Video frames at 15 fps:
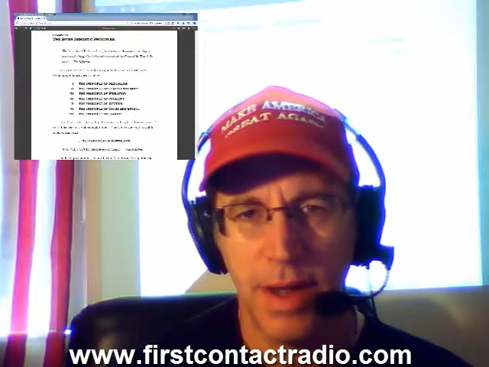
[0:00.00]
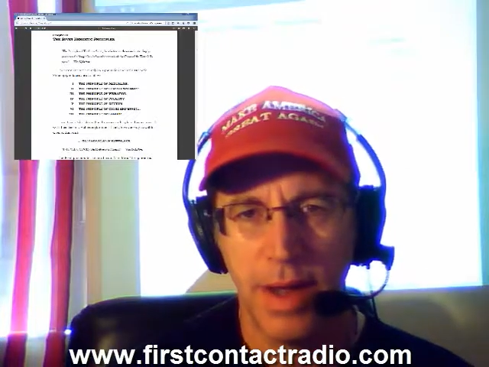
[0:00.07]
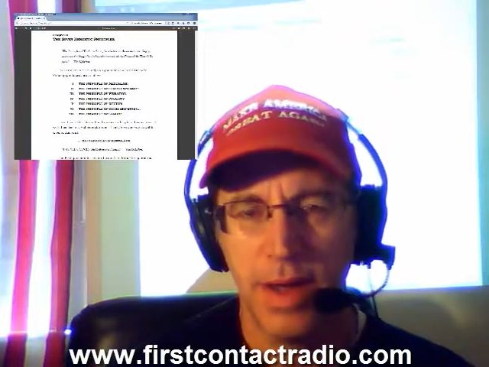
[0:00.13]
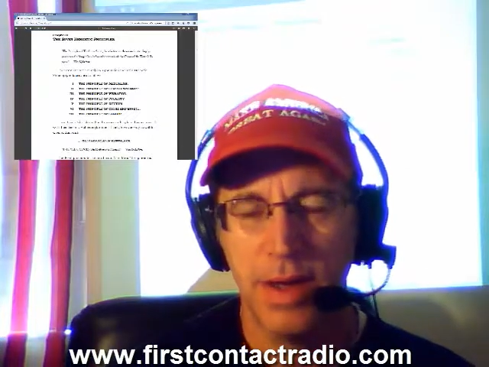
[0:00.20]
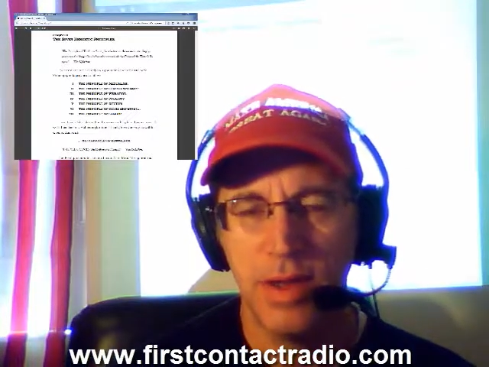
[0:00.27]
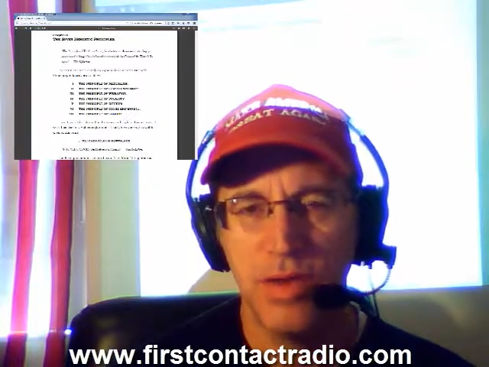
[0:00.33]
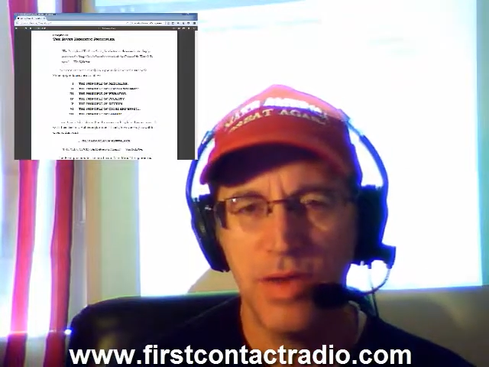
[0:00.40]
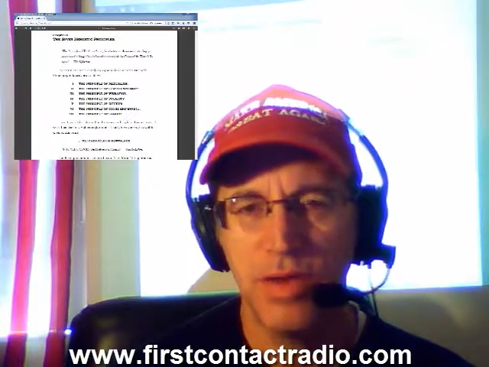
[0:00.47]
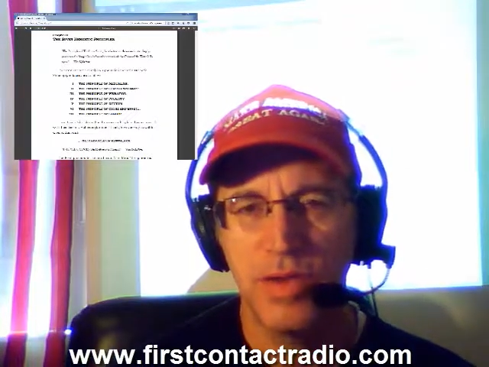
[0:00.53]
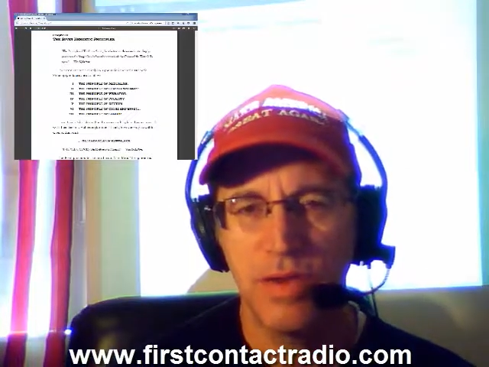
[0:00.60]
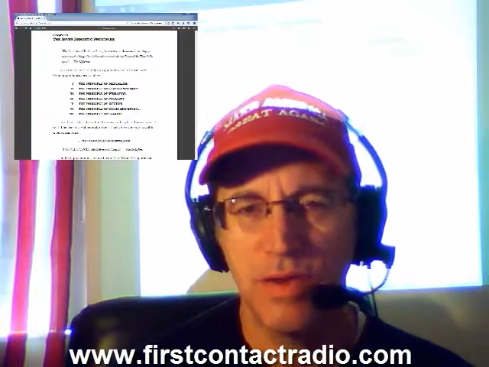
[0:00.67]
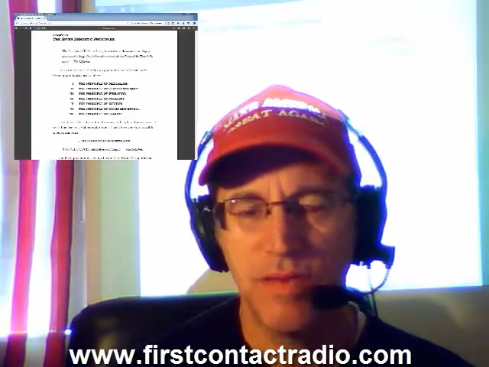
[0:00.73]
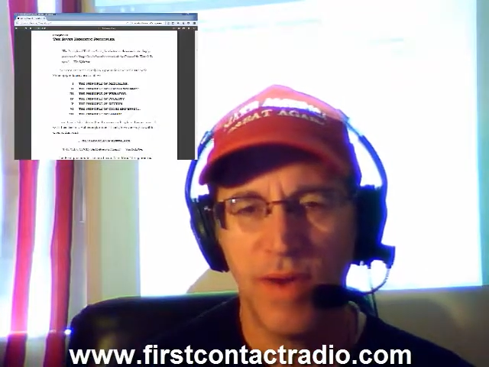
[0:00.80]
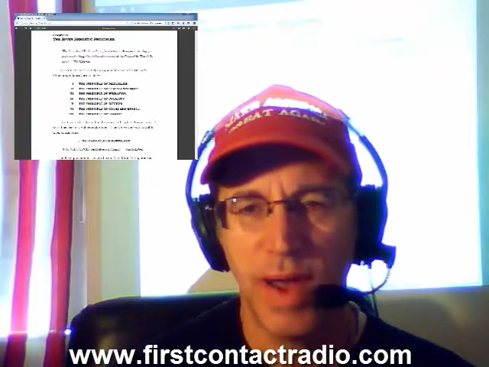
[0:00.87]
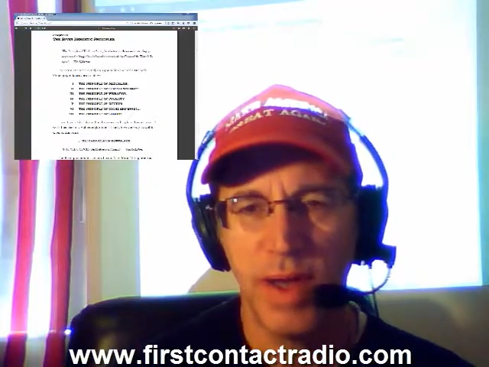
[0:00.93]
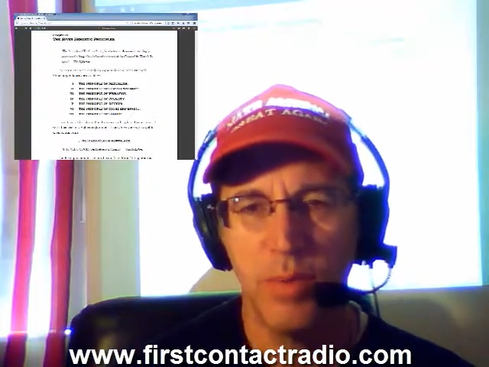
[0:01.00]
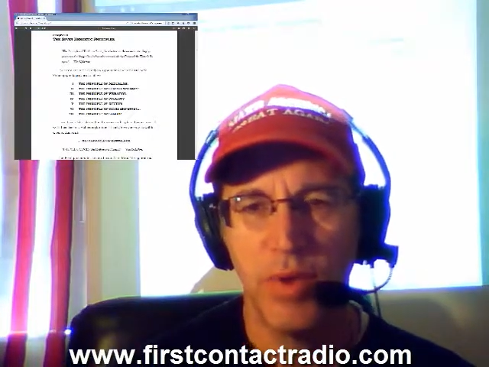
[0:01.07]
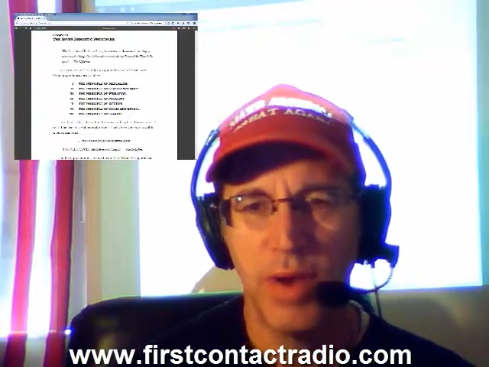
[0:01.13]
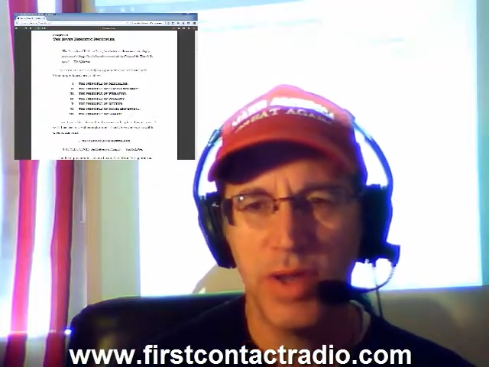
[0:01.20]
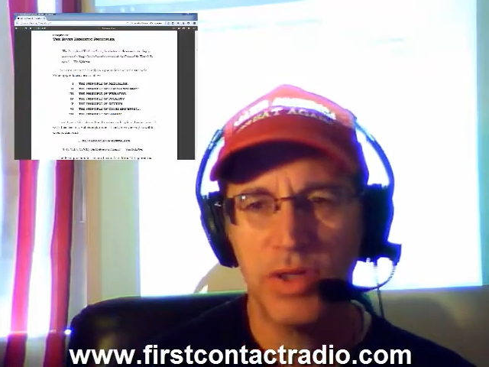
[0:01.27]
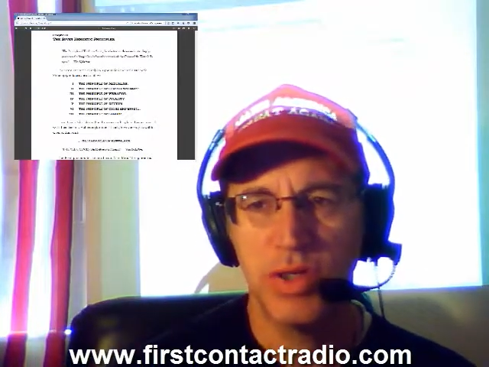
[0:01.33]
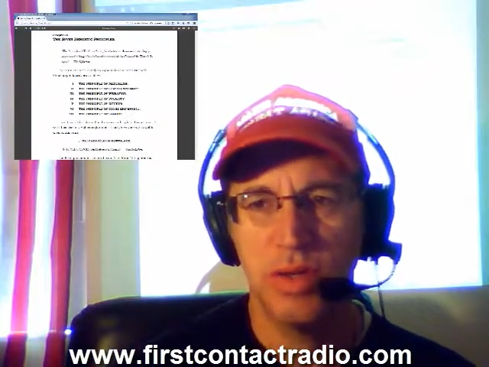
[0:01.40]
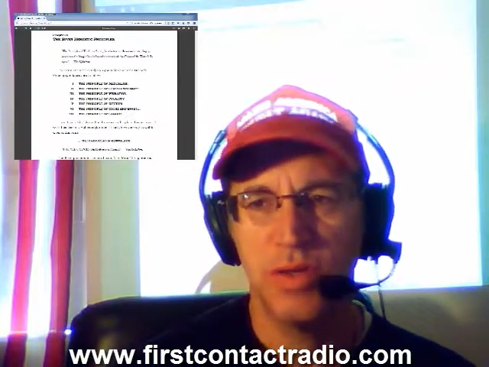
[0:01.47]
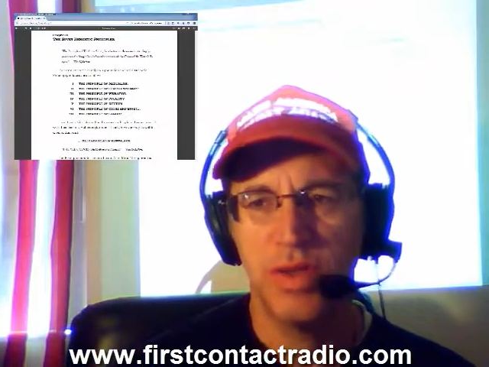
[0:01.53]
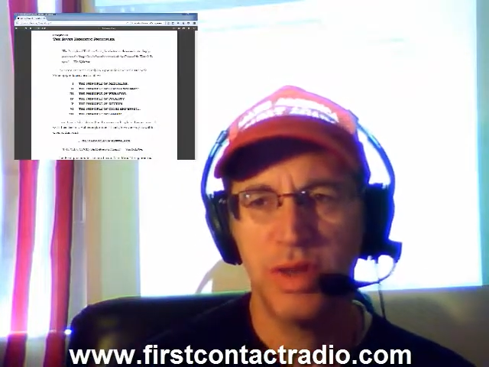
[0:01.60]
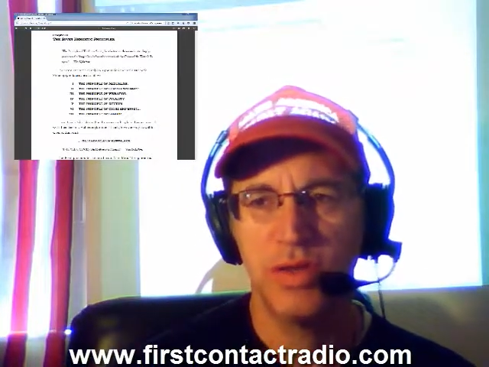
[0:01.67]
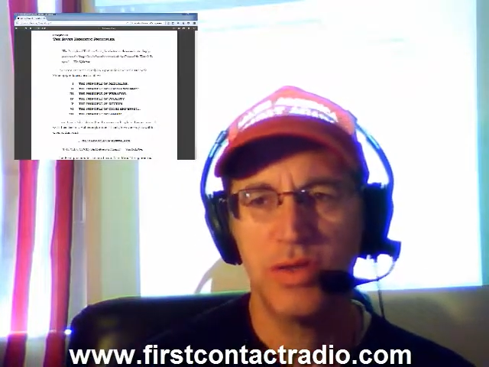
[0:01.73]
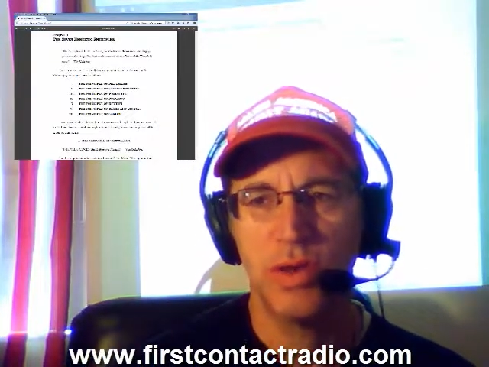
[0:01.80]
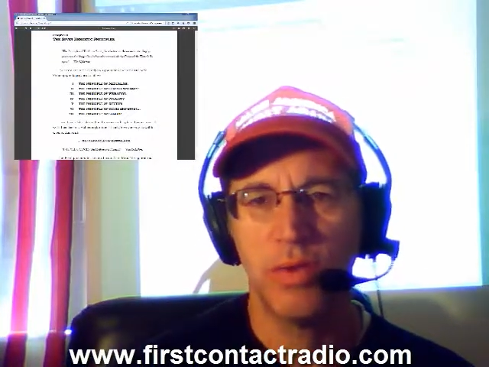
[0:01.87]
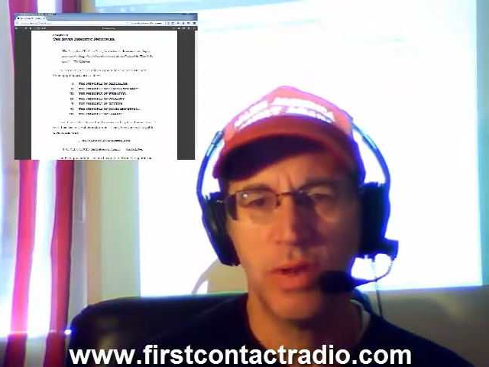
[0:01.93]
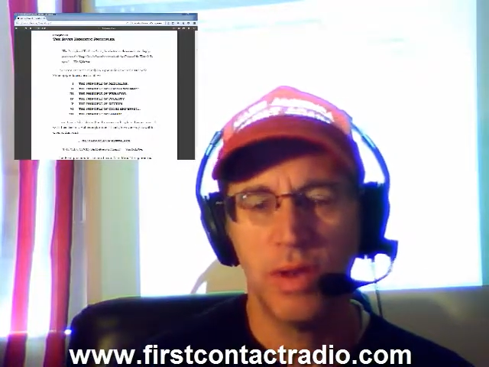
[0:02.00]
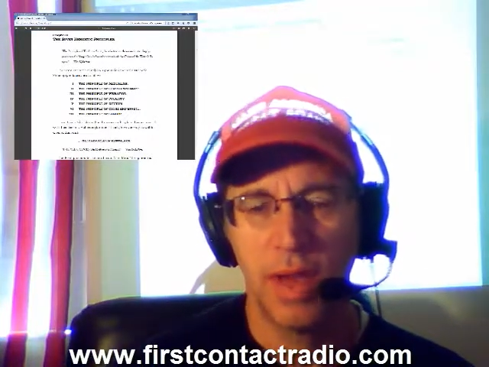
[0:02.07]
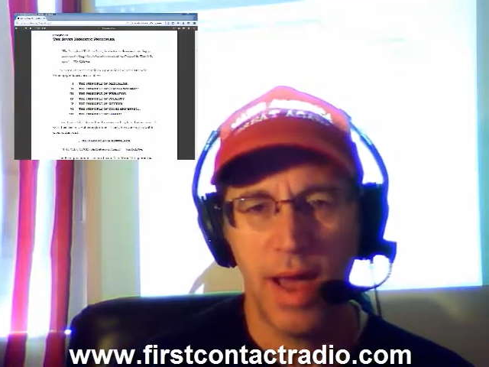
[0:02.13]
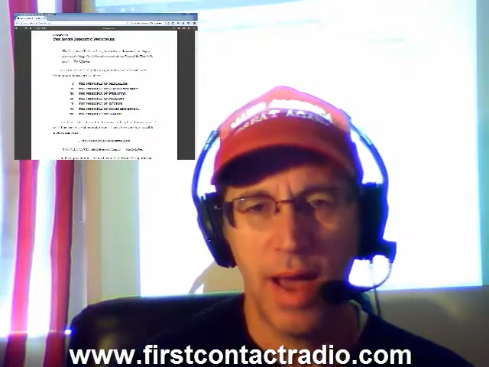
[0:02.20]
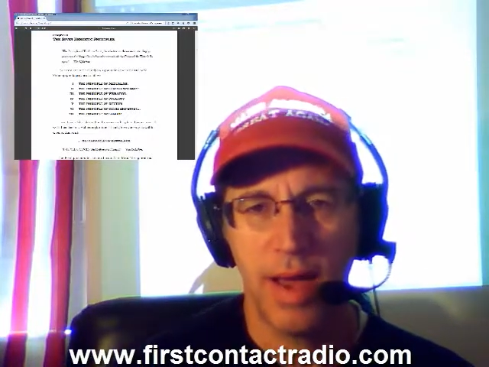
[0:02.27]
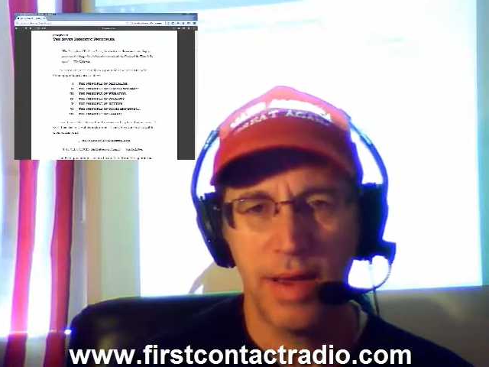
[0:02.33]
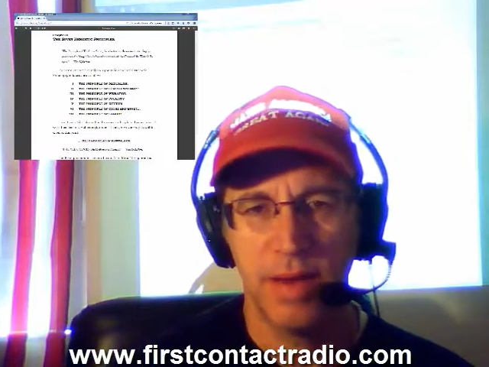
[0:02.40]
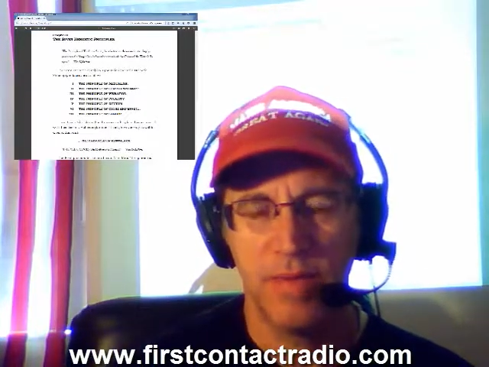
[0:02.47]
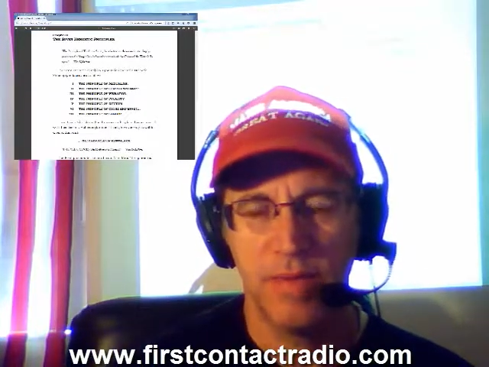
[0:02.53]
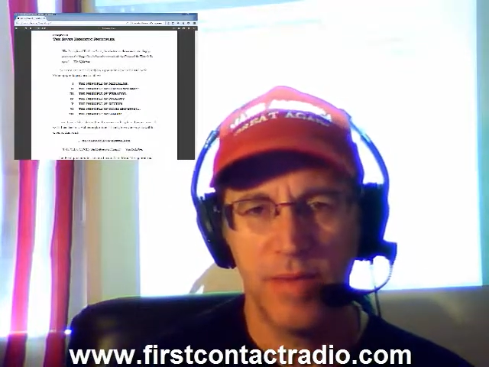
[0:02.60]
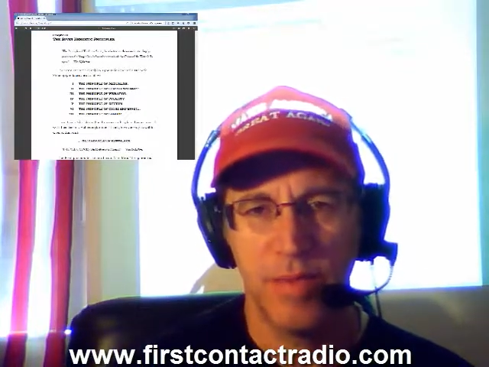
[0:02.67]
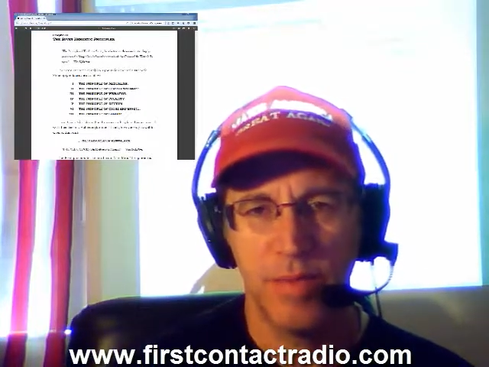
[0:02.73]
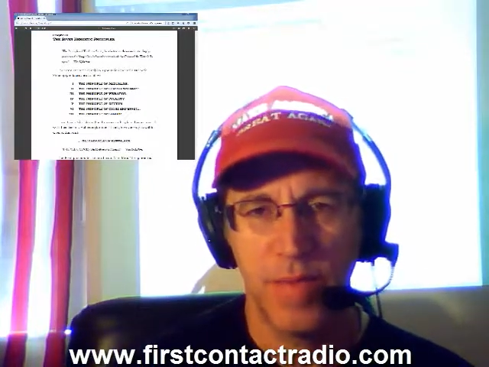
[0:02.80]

And in this vibration, things are alive